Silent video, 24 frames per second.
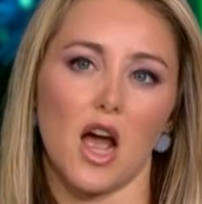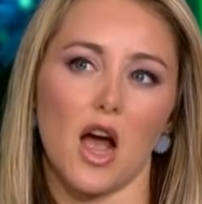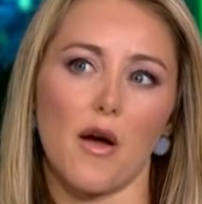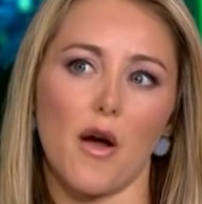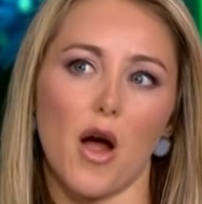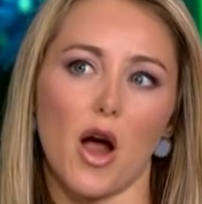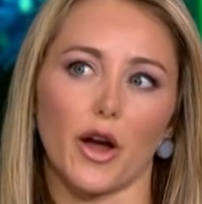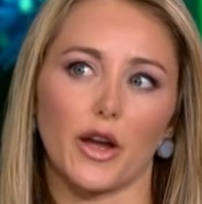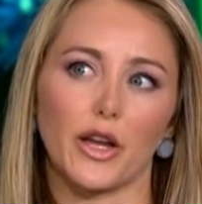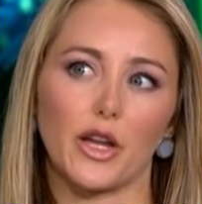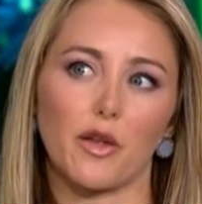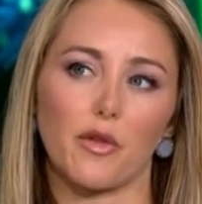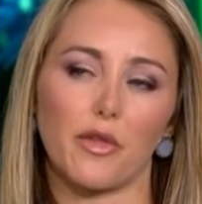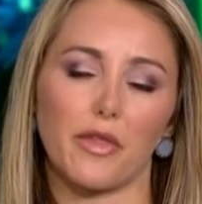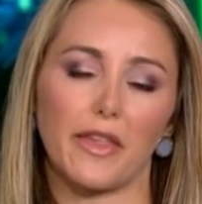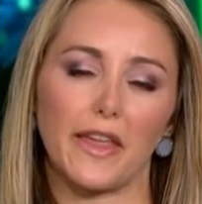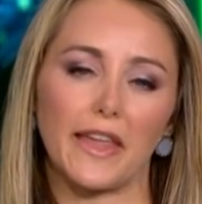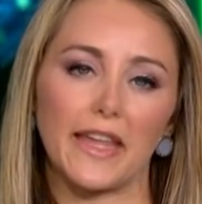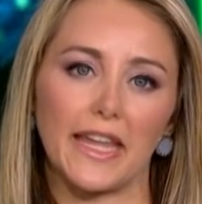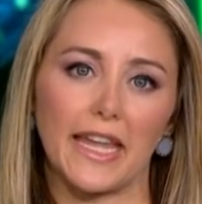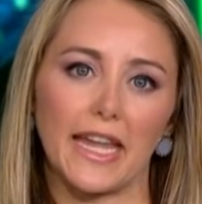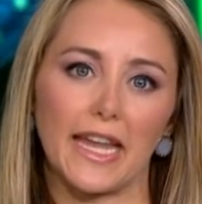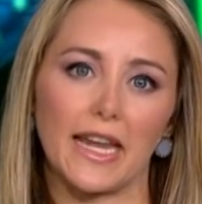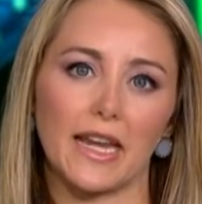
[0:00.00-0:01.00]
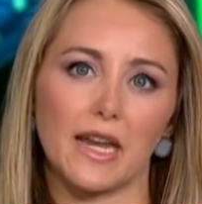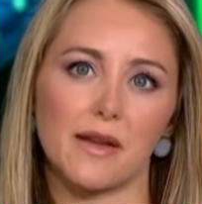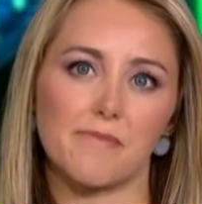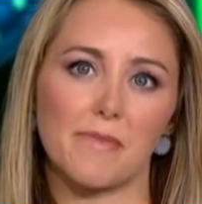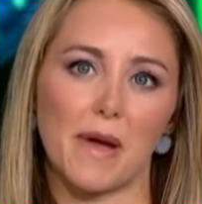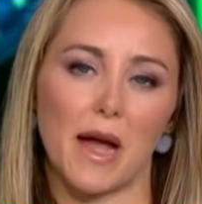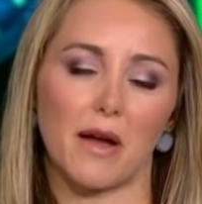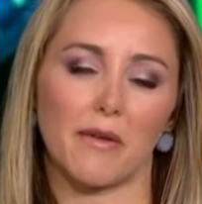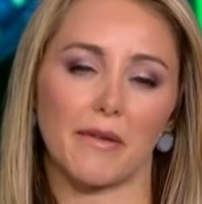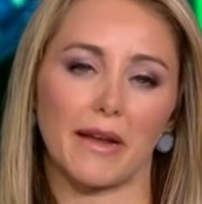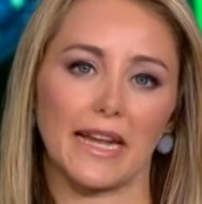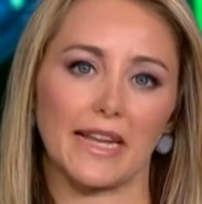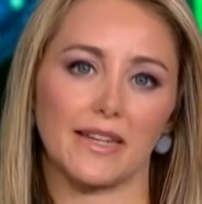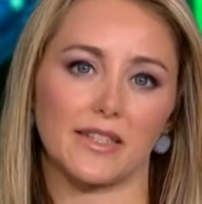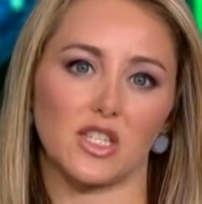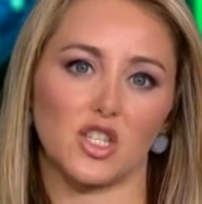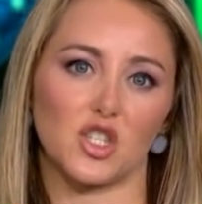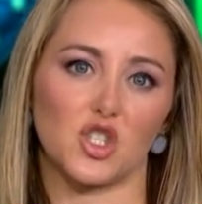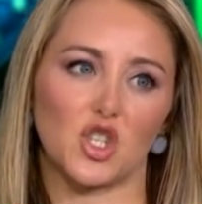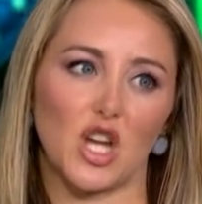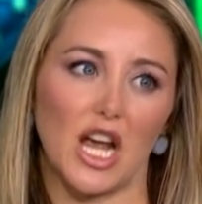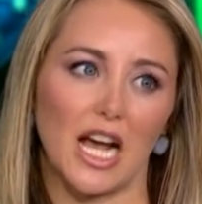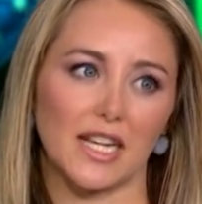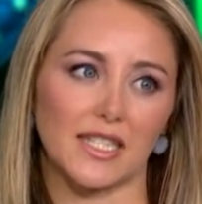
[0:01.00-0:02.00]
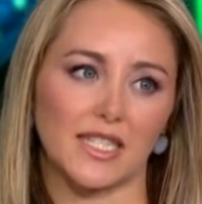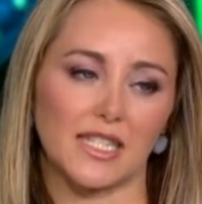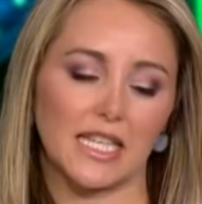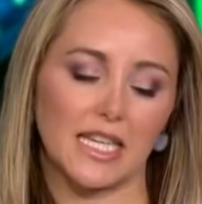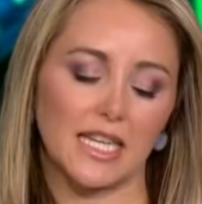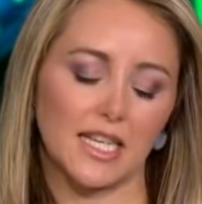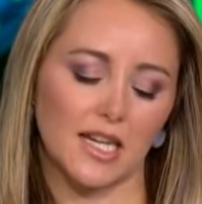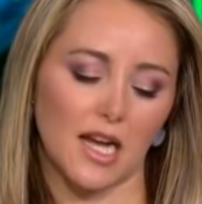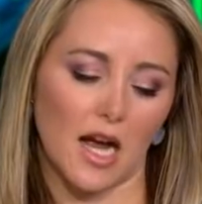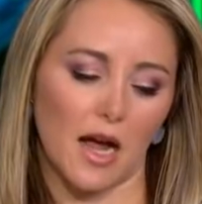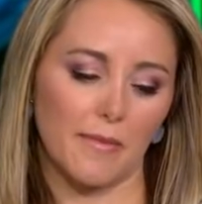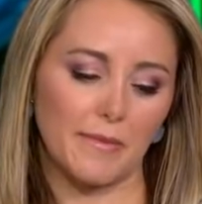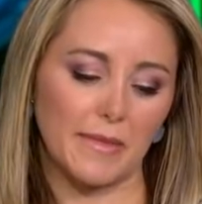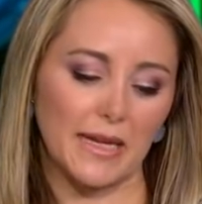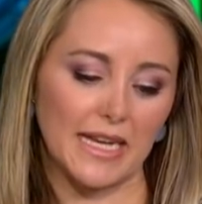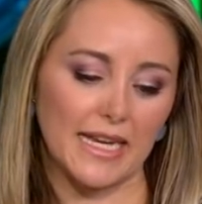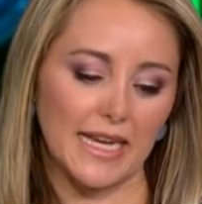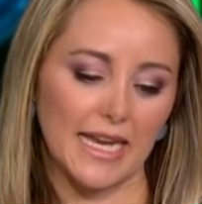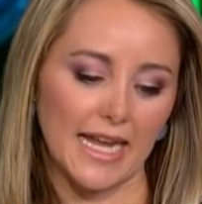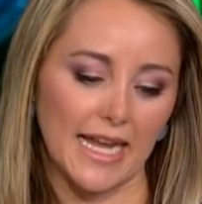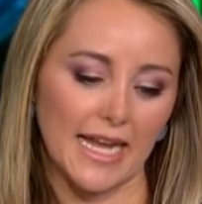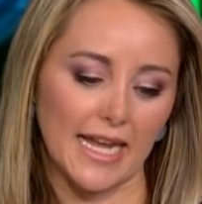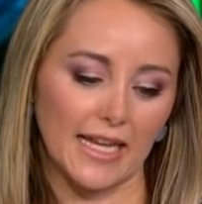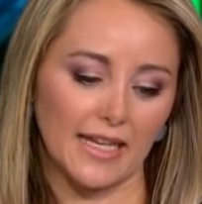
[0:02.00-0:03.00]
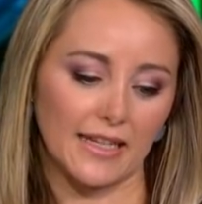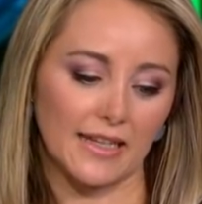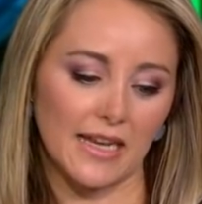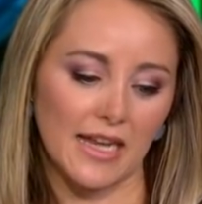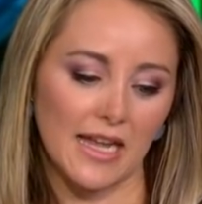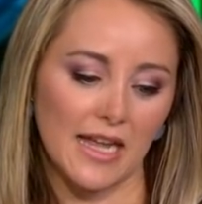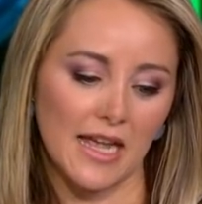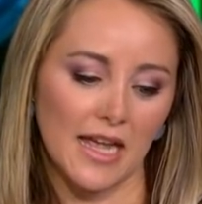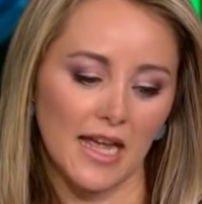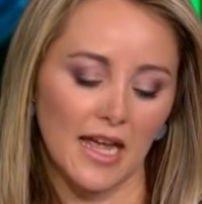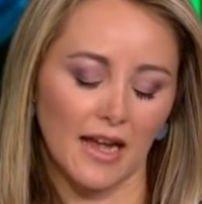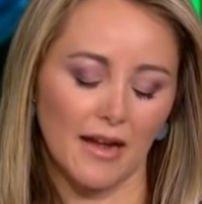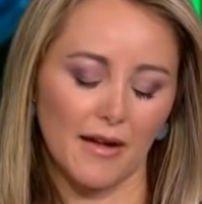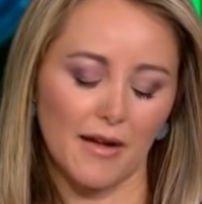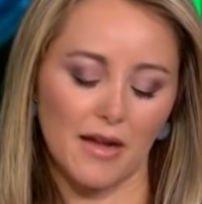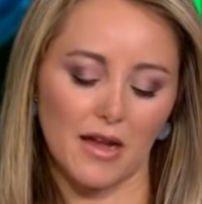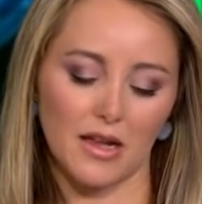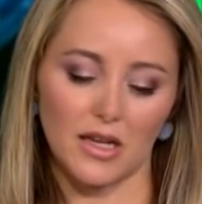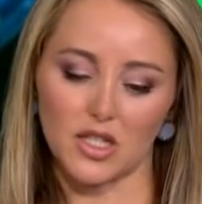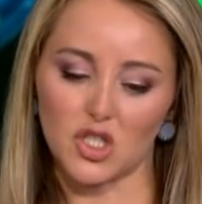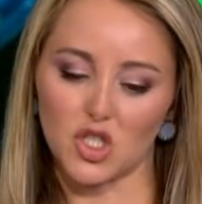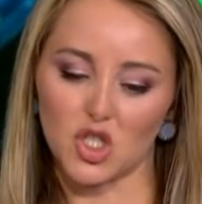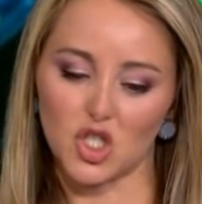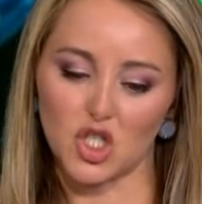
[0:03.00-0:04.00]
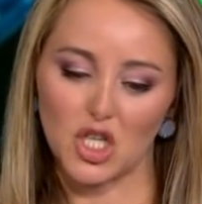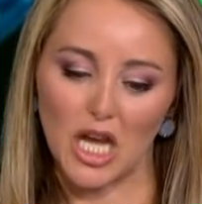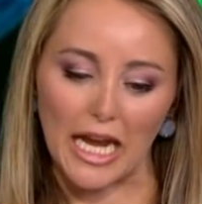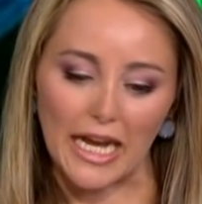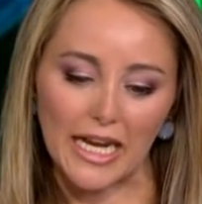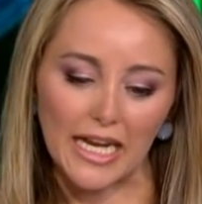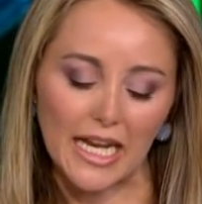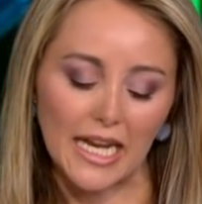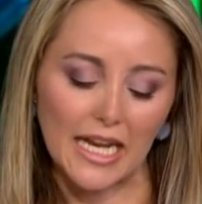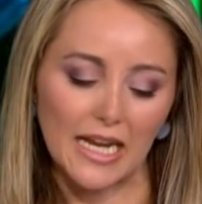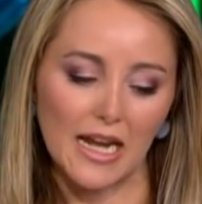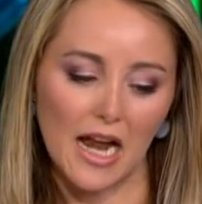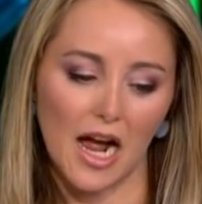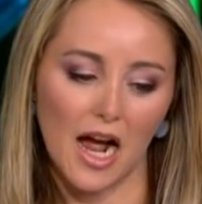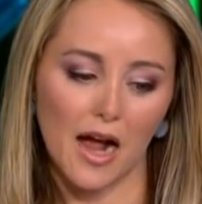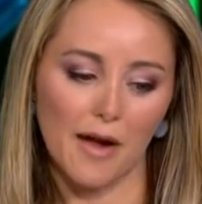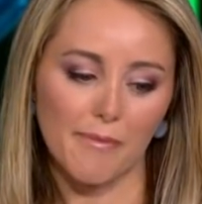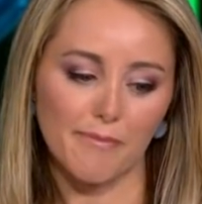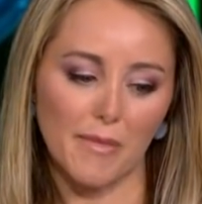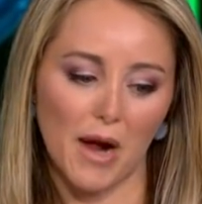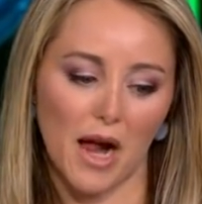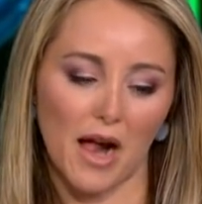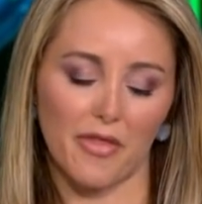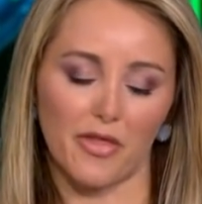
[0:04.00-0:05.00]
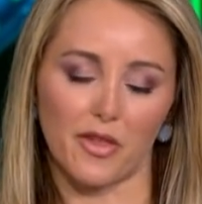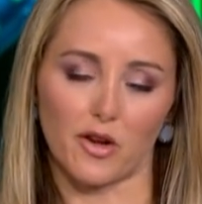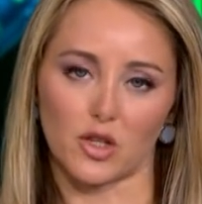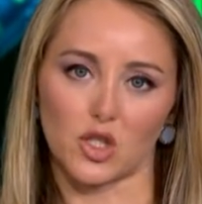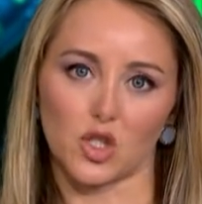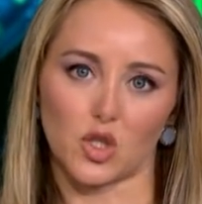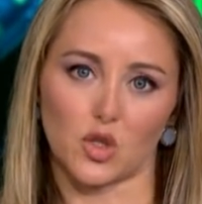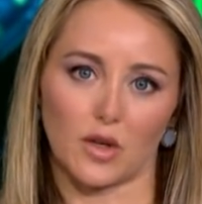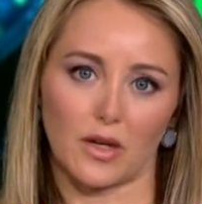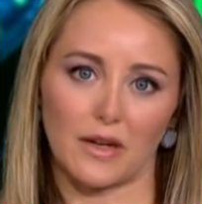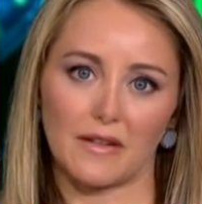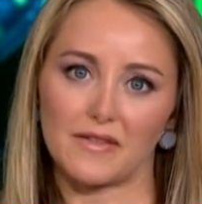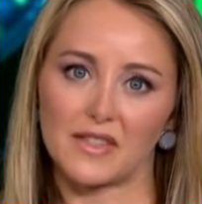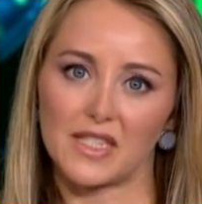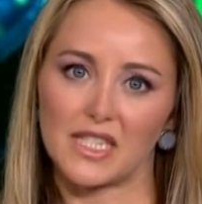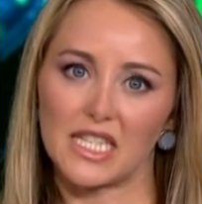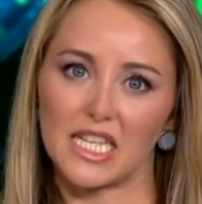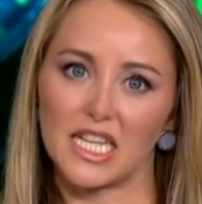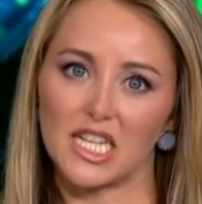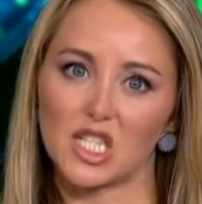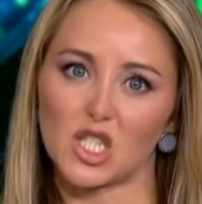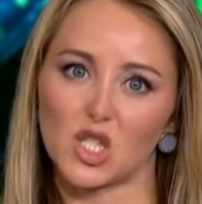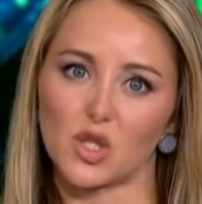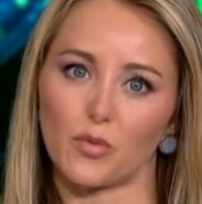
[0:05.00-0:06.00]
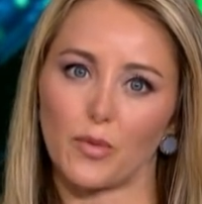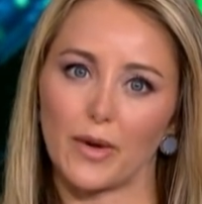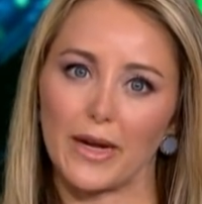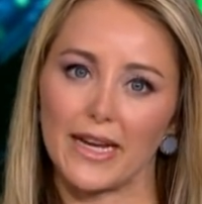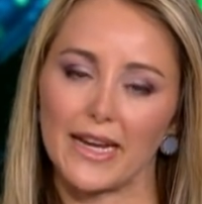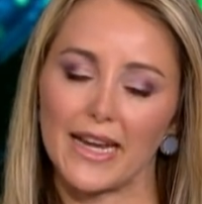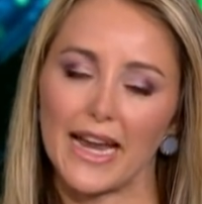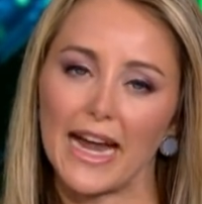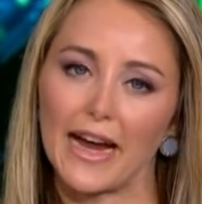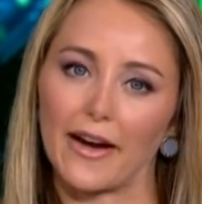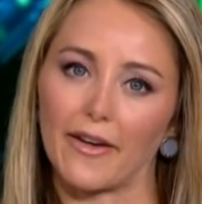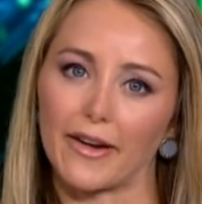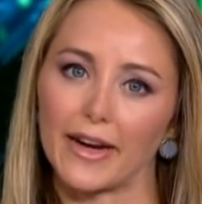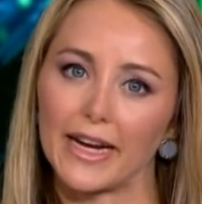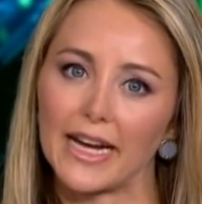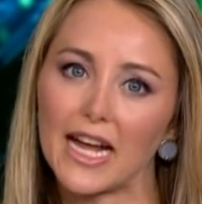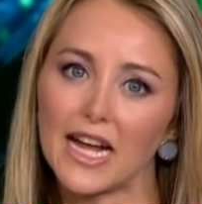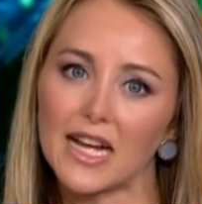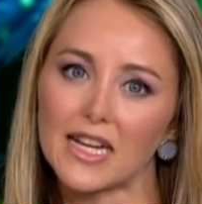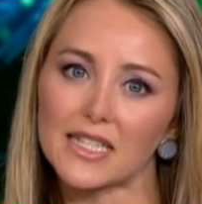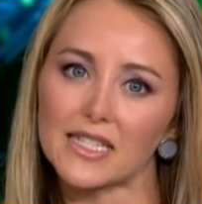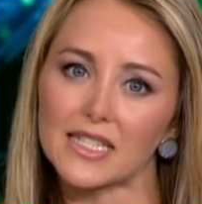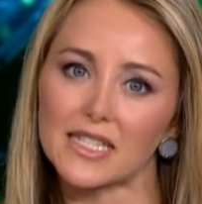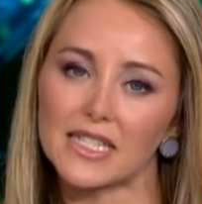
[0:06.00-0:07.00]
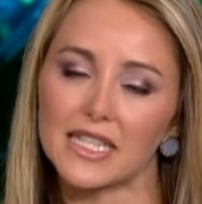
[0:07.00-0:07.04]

Are you thinking about Andy Jassy coming in, shaking up other sort of C-suite areas,